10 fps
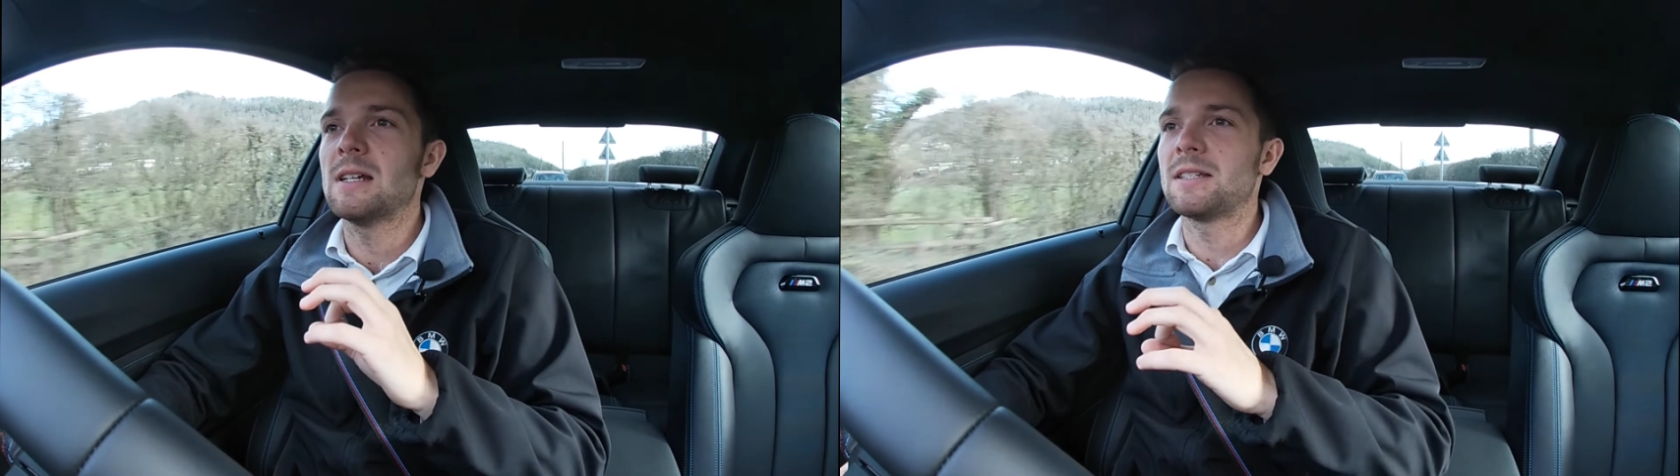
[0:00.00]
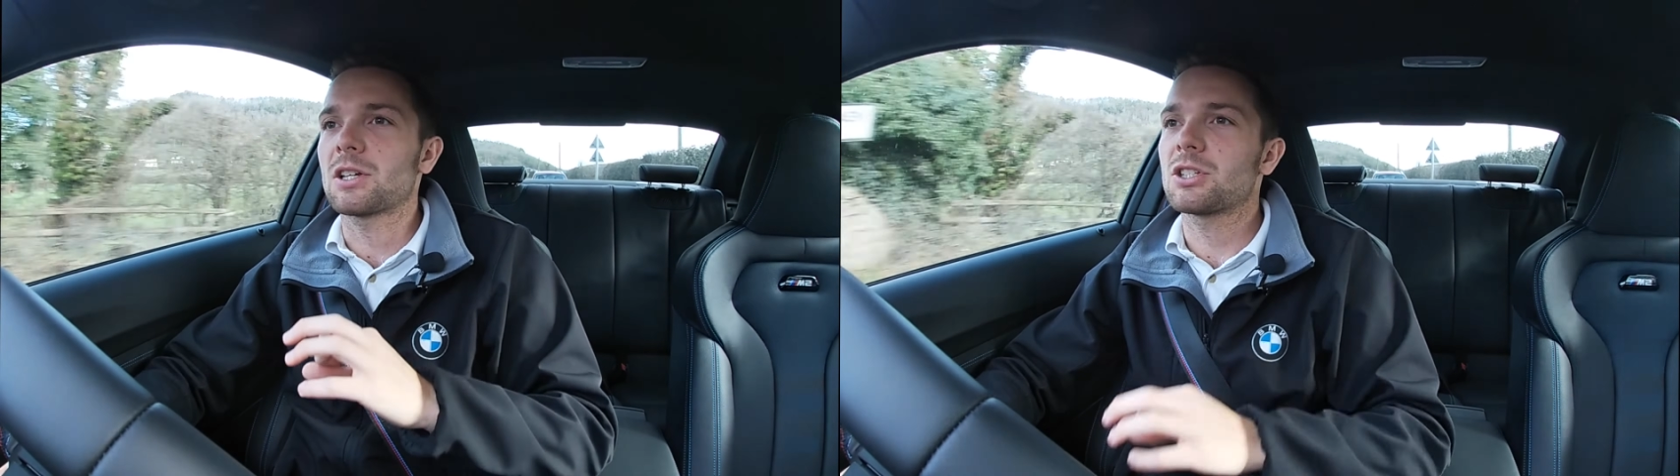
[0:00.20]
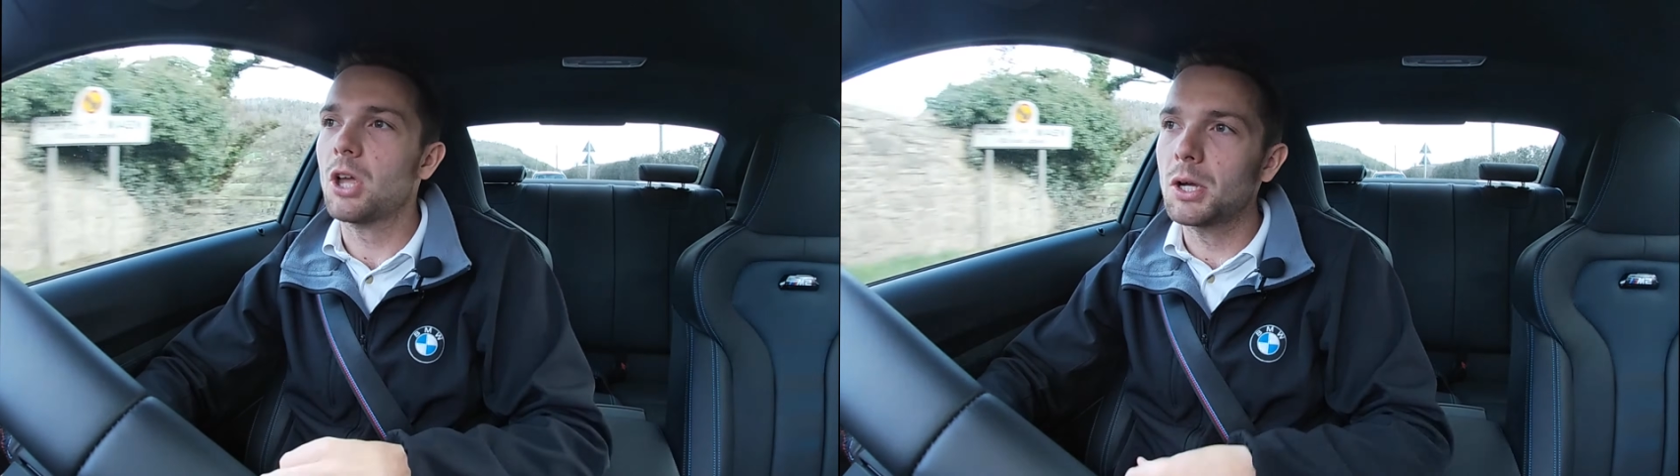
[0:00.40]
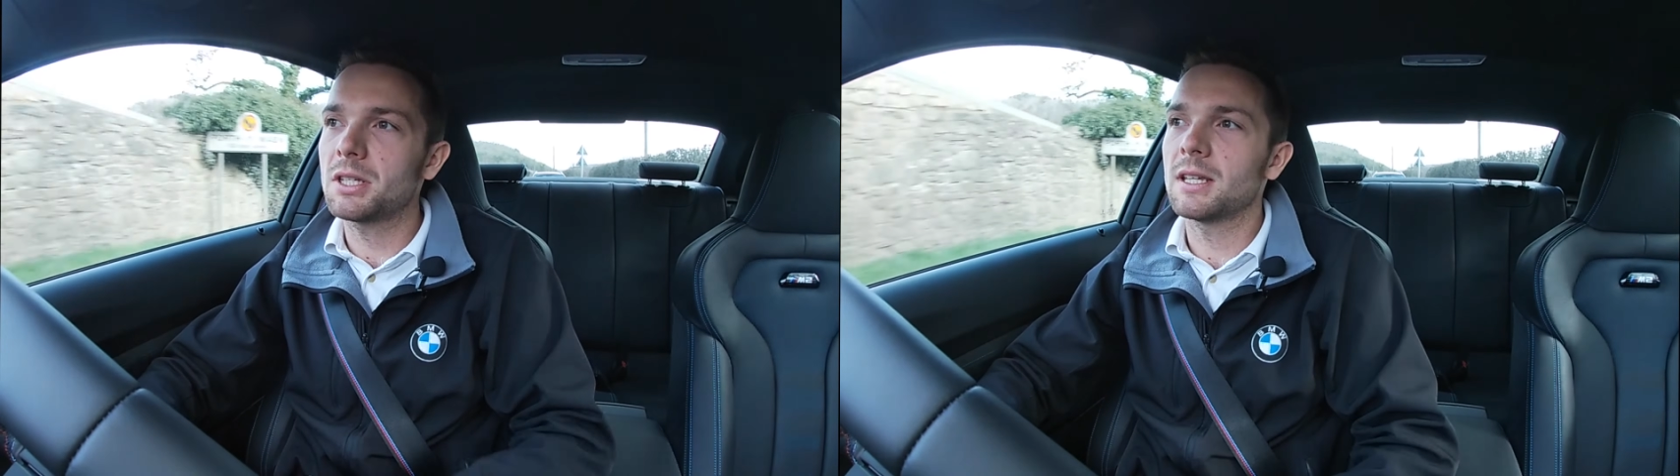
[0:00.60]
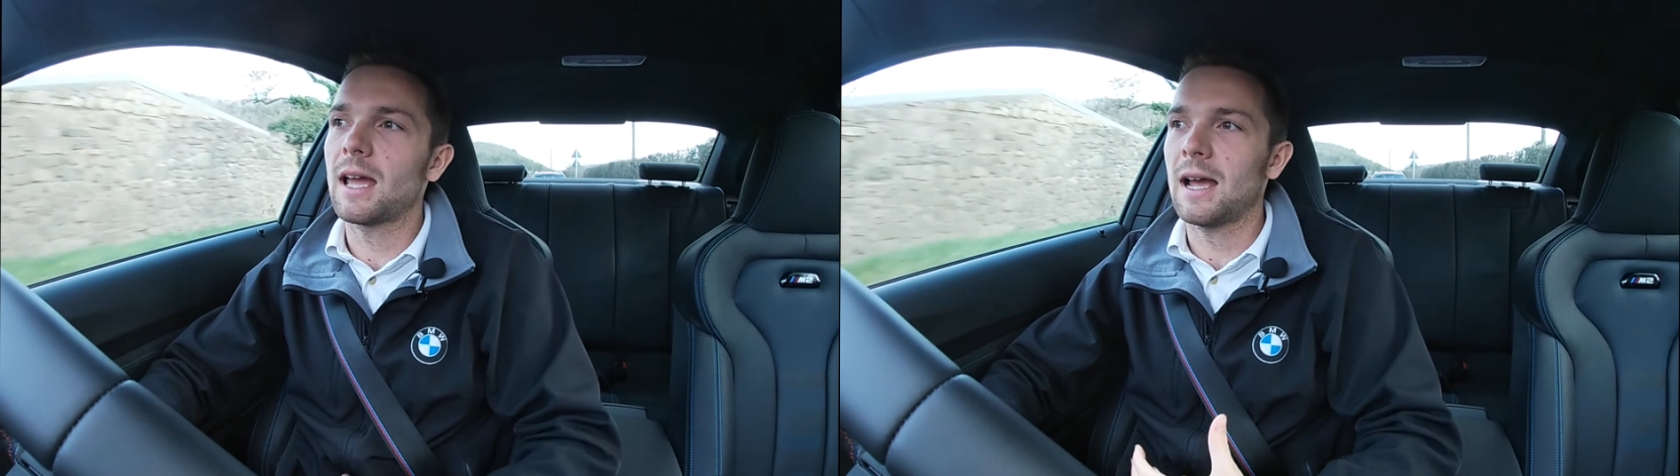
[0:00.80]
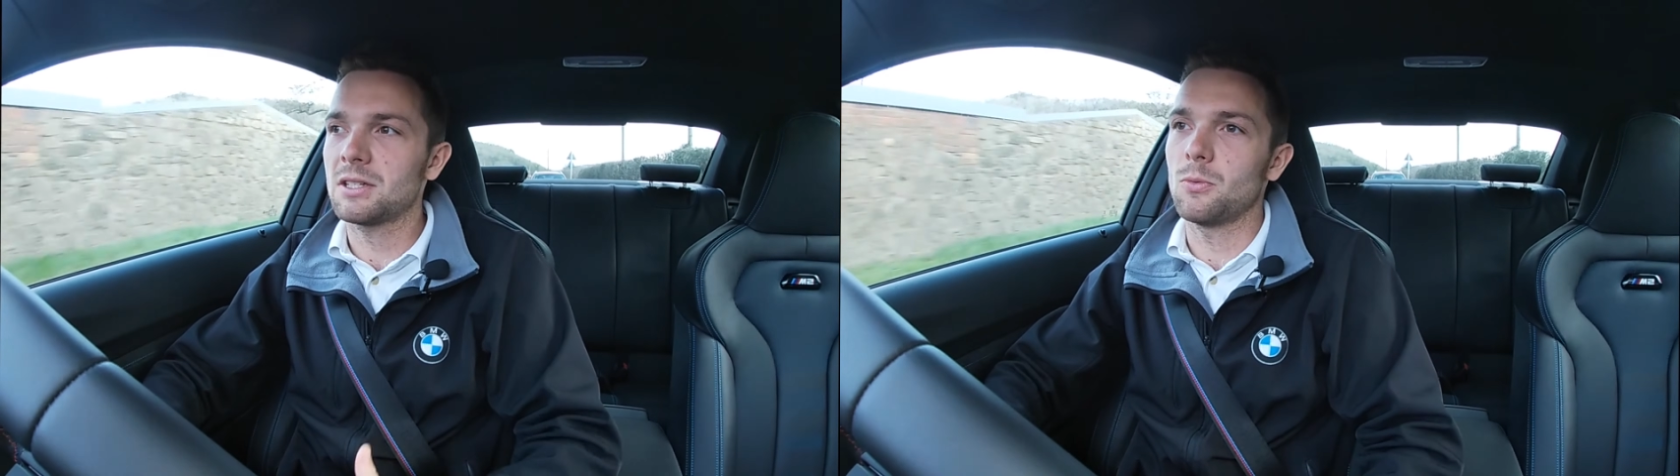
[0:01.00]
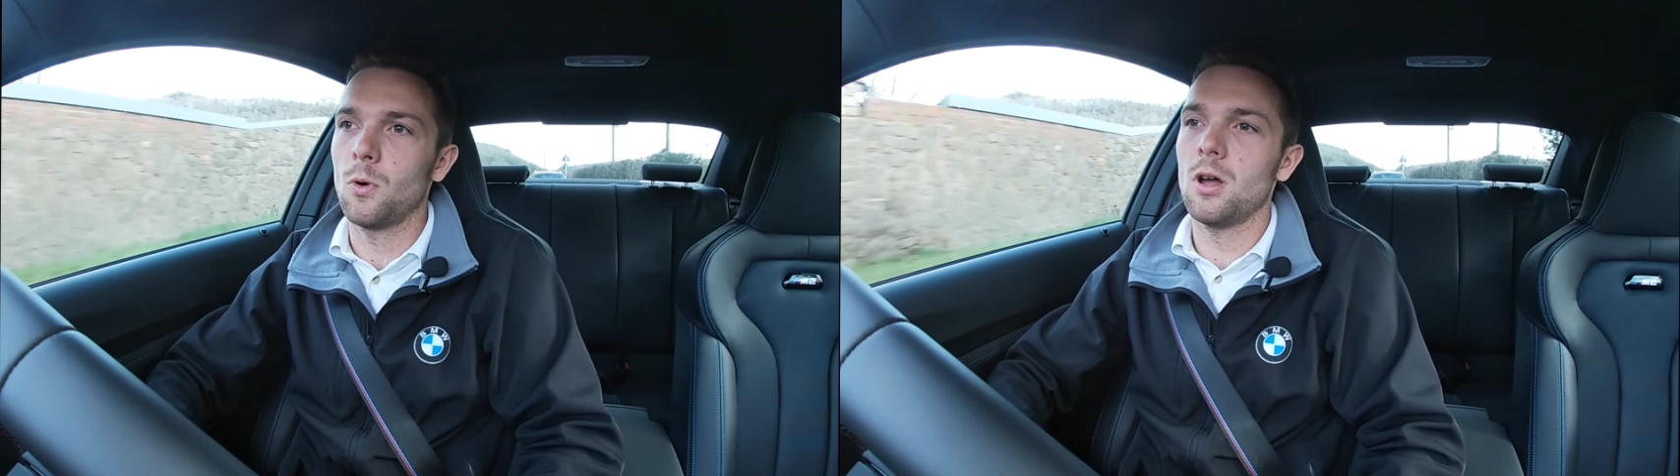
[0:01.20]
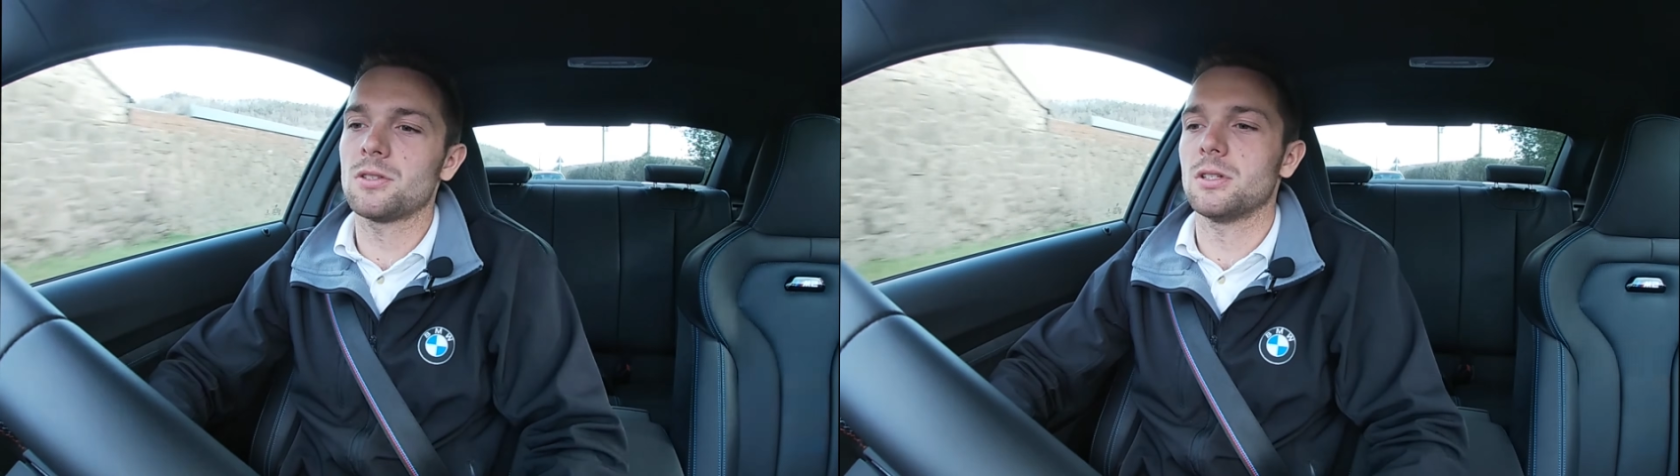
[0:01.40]
as exciting as it
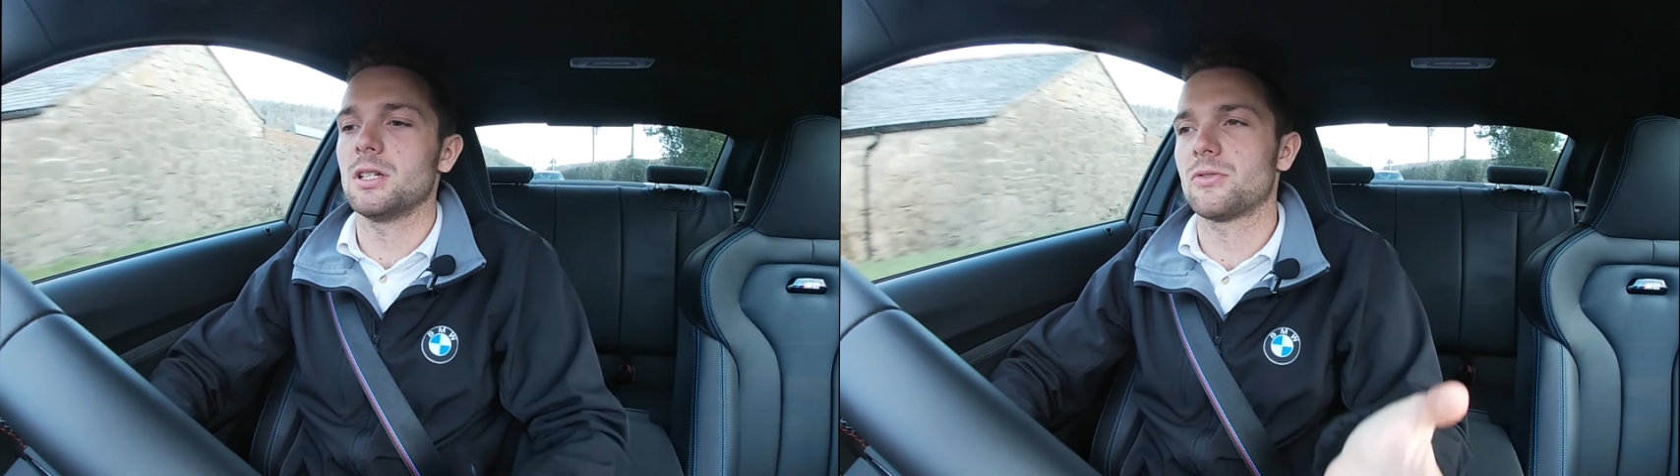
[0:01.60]
was and